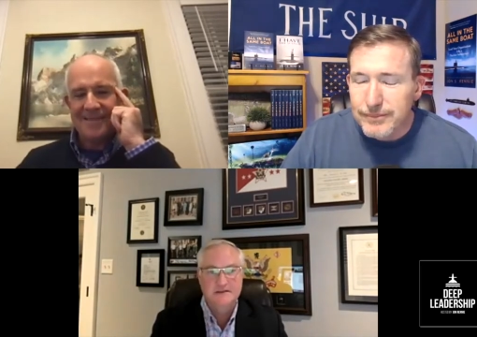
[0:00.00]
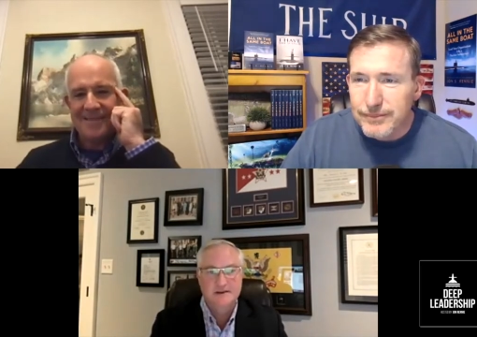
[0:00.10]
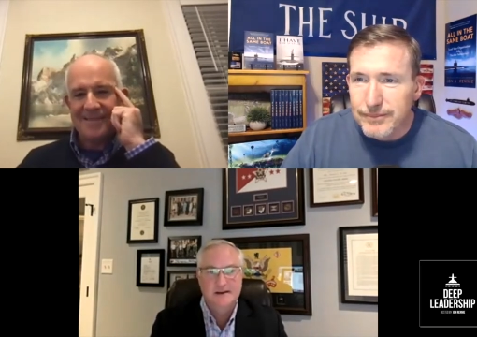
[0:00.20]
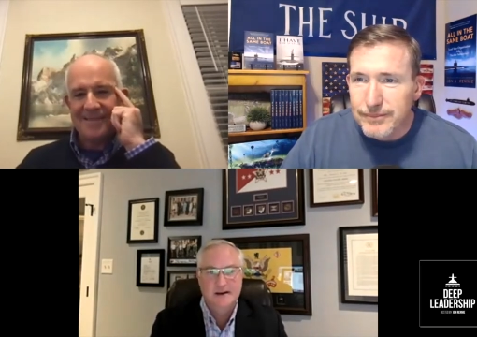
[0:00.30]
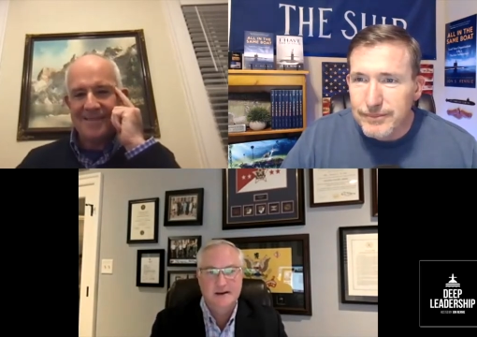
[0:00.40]

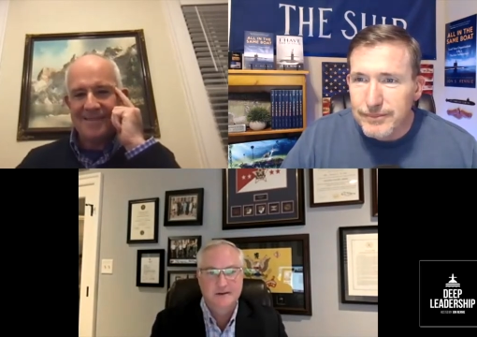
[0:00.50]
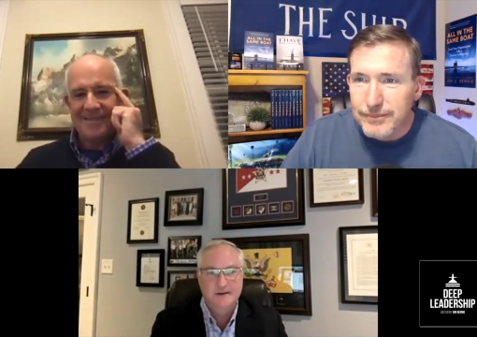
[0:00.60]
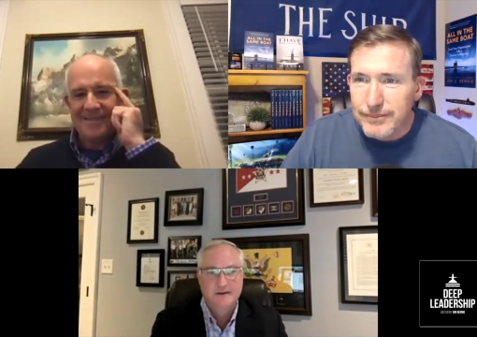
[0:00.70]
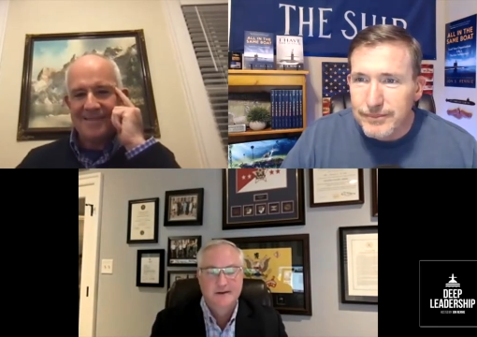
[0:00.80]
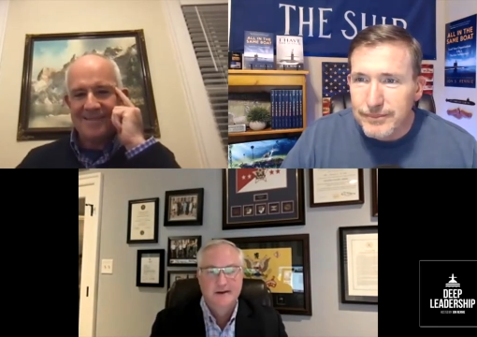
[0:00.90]
Speaker 1: uh,
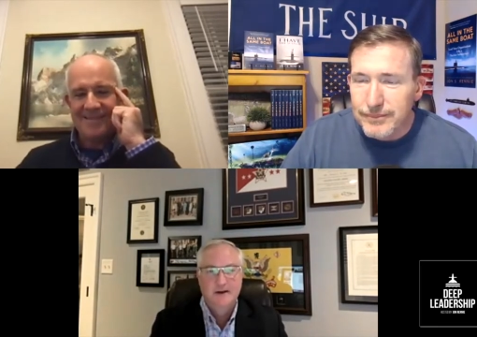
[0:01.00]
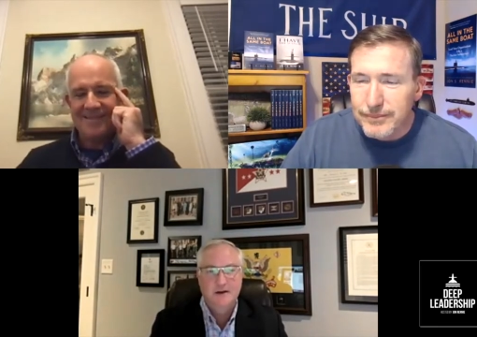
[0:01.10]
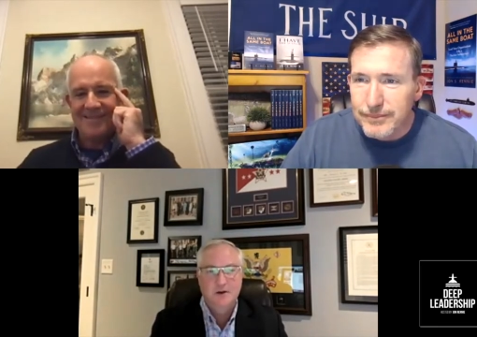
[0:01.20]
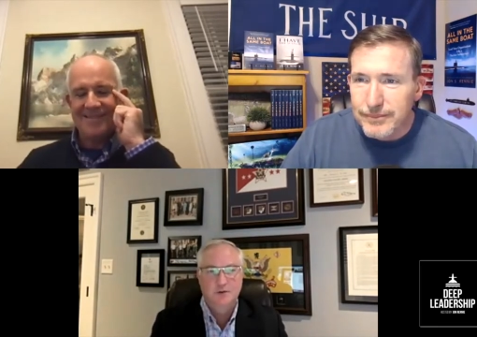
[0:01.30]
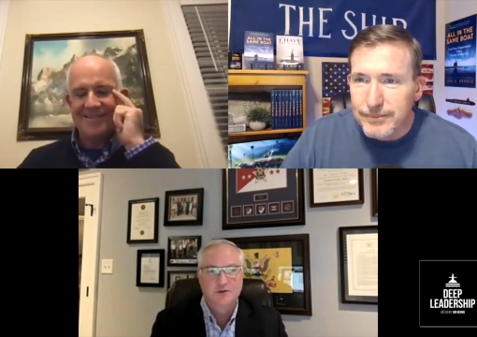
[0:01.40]
you
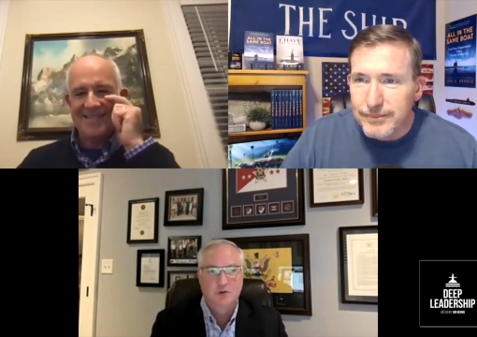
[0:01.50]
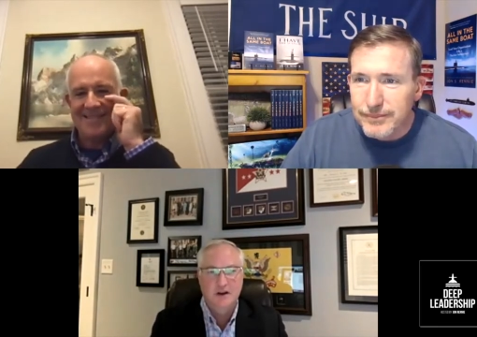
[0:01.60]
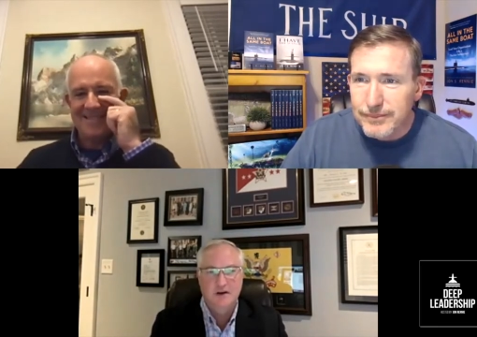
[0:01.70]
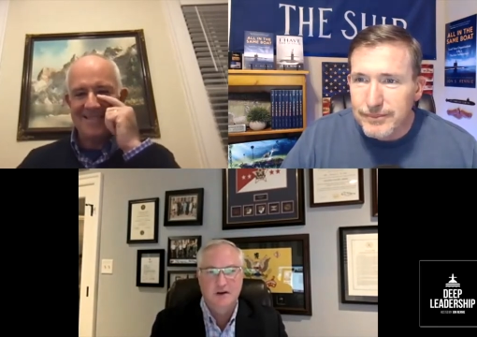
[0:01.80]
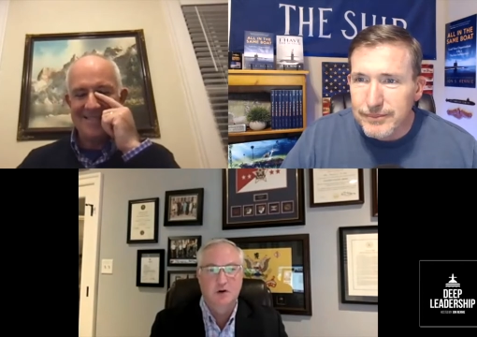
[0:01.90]
know, 20
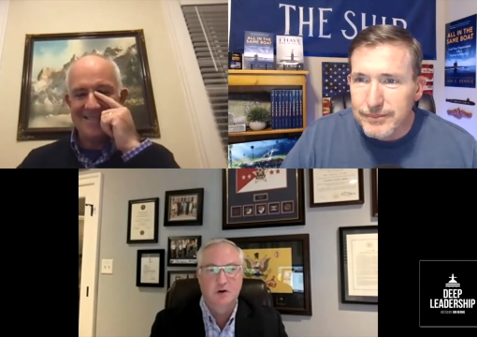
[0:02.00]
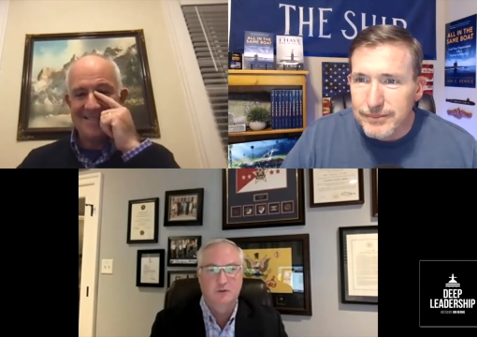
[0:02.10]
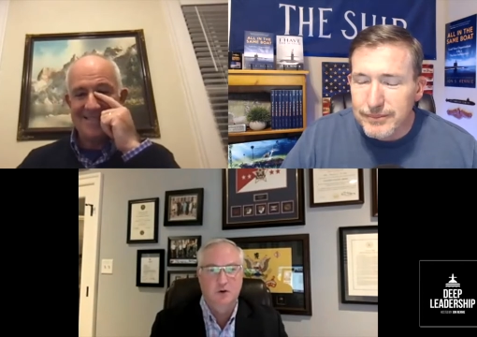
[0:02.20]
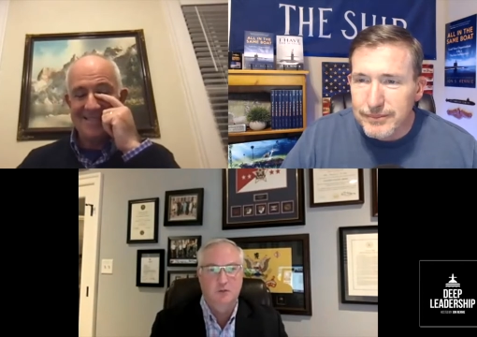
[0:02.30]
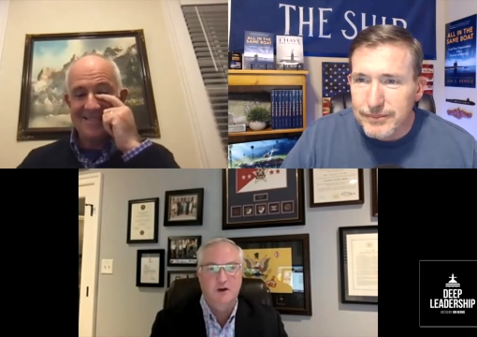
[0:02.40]
to
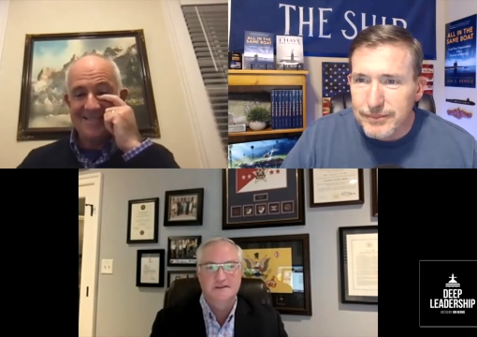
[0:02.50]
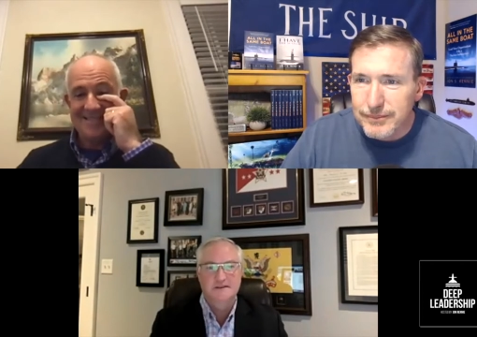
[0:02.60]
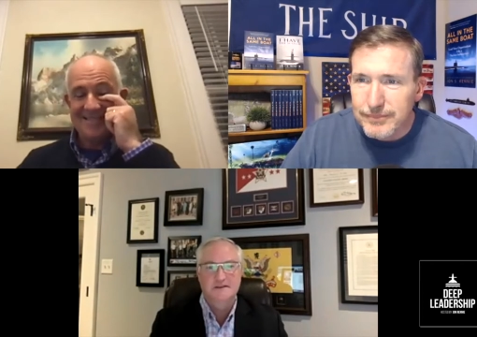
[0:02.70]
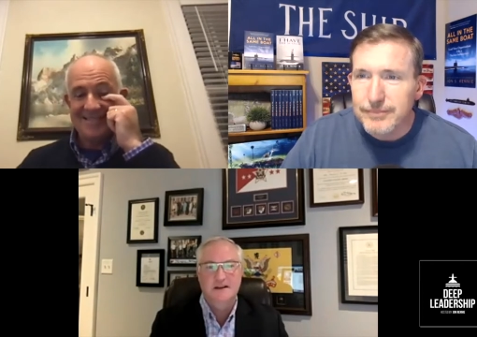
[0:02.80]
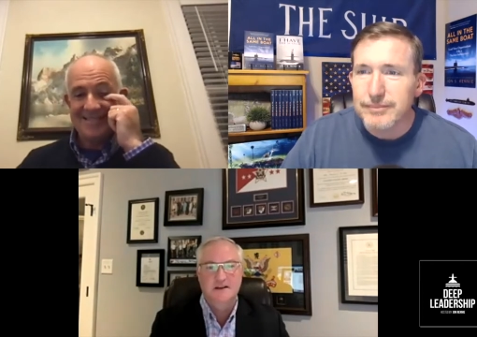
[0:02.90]
24
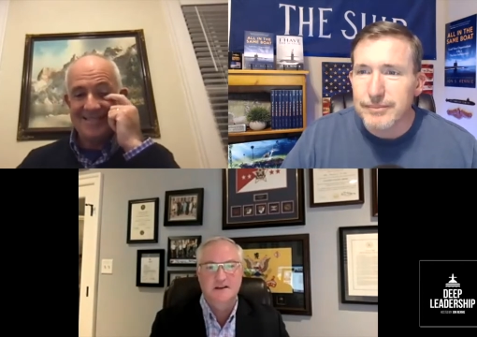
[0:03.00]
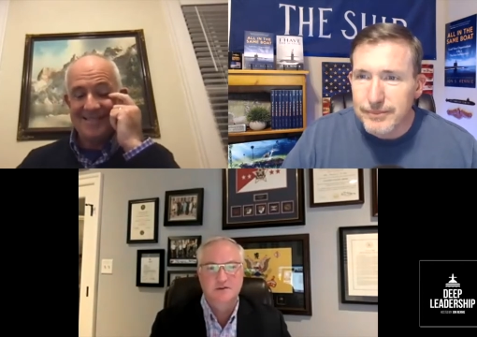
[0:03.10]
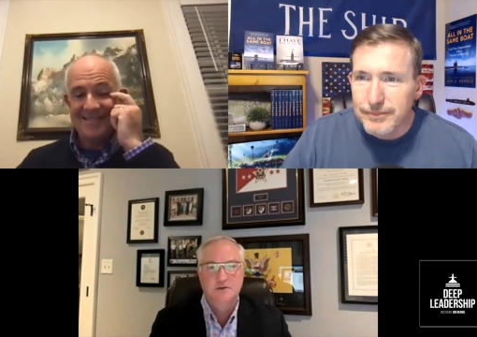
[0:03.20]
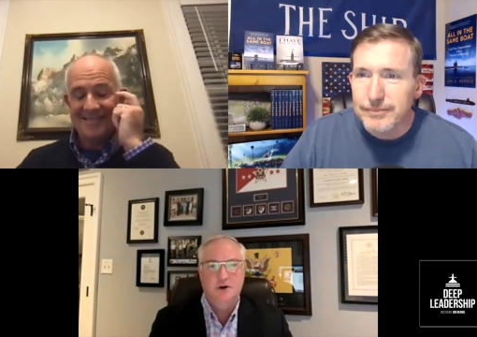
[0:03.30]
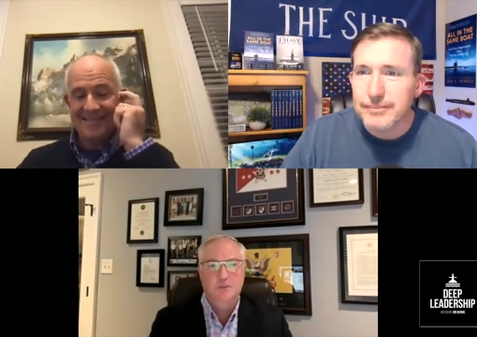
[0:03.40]
months, that
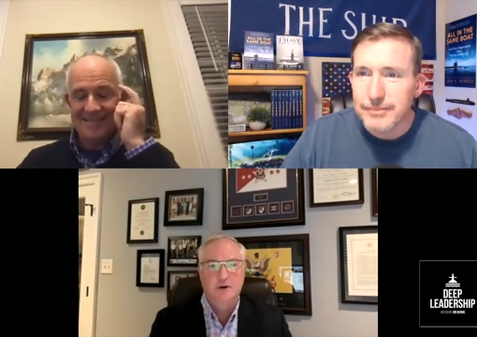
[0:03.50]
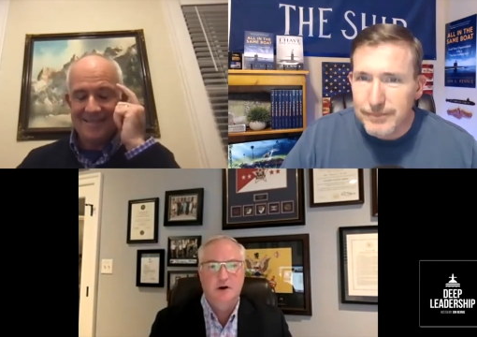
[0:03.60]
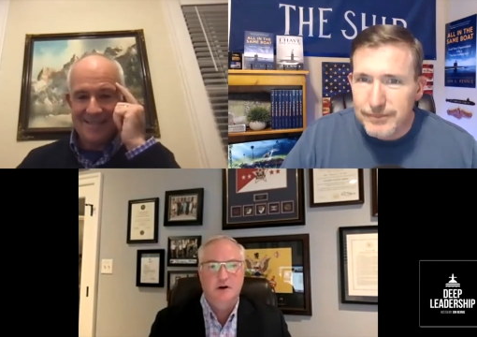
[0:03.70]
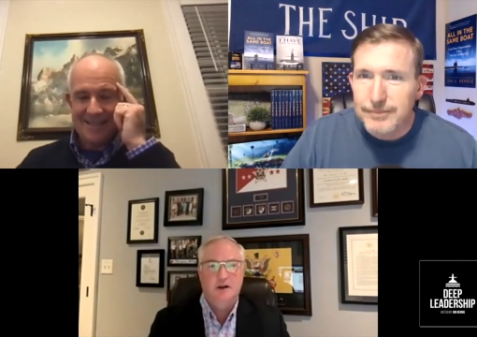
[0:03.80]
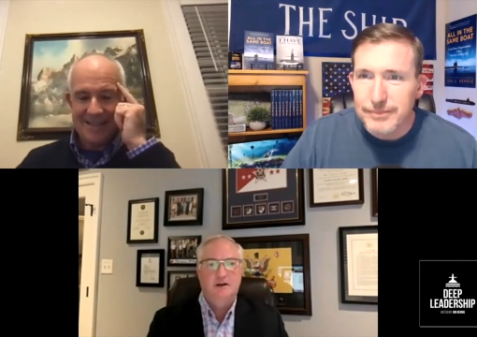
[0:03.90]
two year
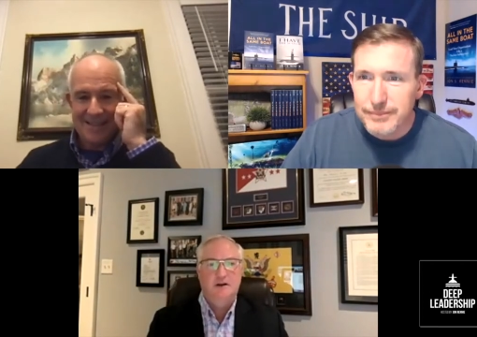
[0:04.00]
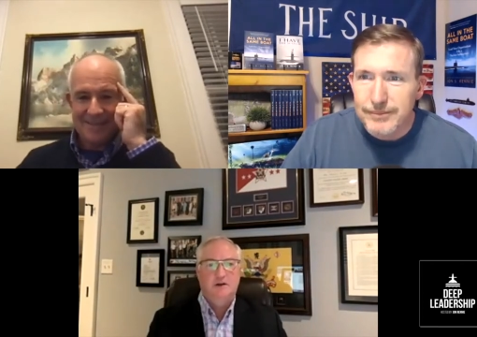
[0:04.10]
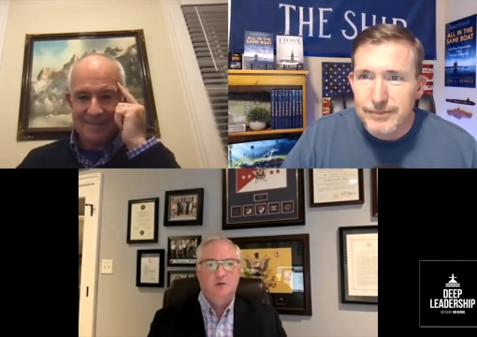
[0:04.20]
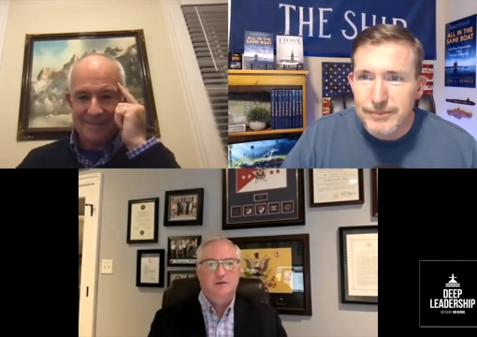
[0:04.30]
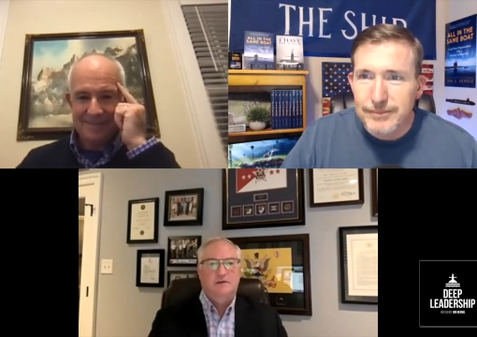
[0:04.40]
period uh,
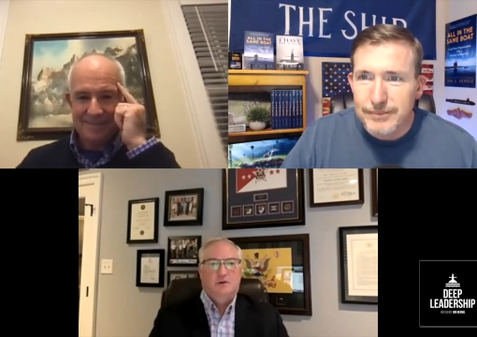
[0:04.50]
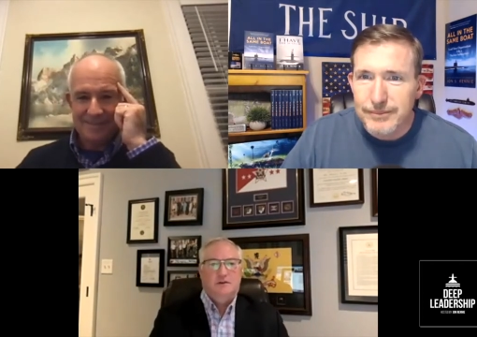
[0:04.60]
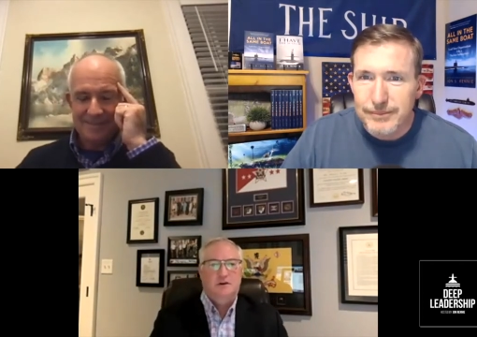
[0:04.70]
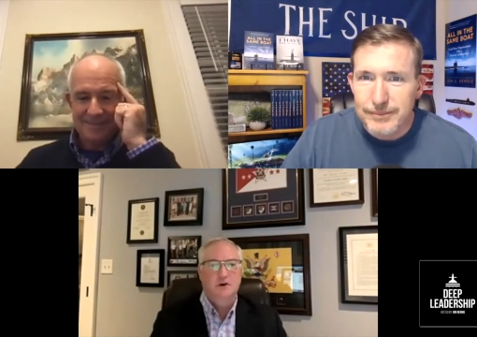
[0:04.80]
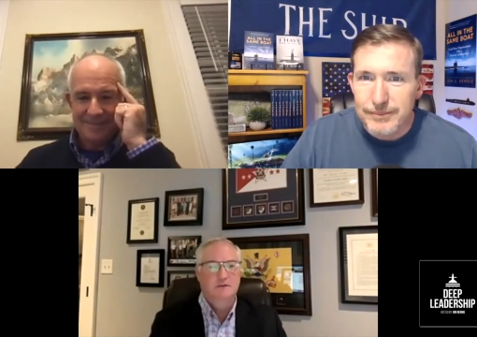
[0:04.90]
with, with
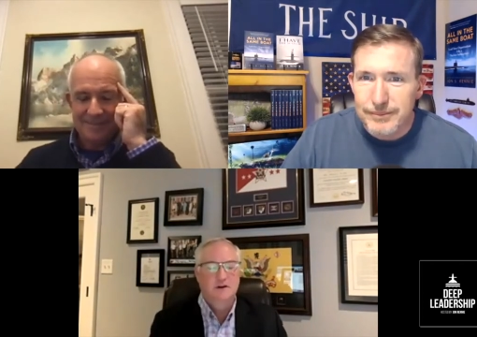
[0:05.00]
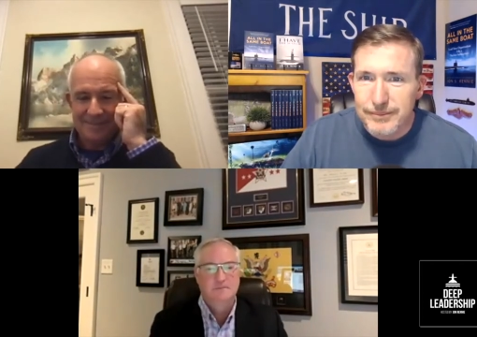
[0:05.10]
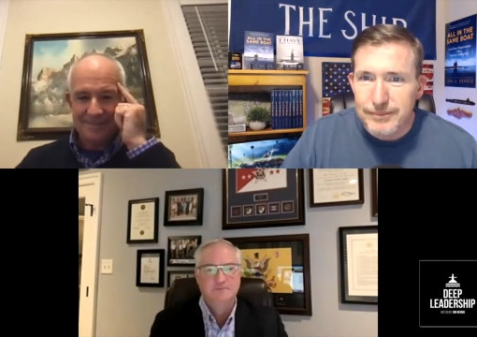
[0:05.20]
COVID,